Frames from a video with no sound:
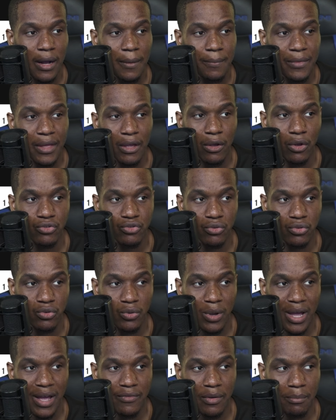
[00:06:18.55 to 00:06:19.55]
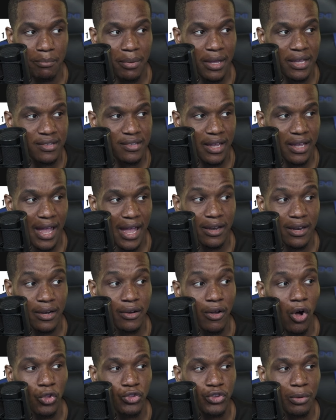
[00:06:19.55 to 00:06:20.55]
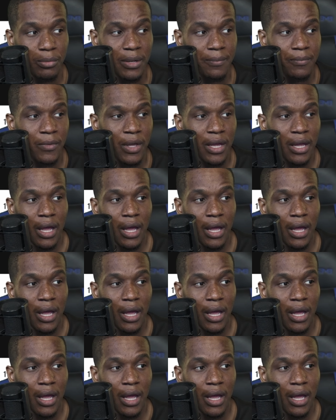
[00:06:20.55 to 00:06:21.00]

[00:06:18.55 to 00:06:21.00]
They also do have a basic and an ultimate.